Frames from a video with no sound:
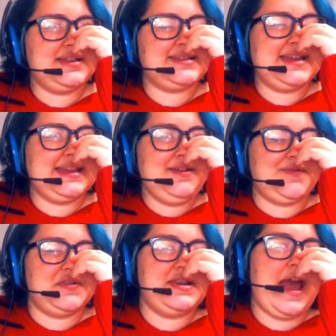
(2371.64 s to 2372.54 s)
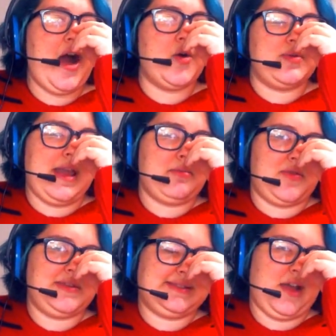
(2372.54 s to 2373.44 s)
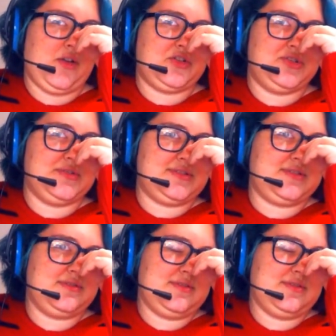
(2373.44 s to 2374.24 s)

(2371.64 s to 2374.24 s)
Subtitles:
It's like if Now named these characters.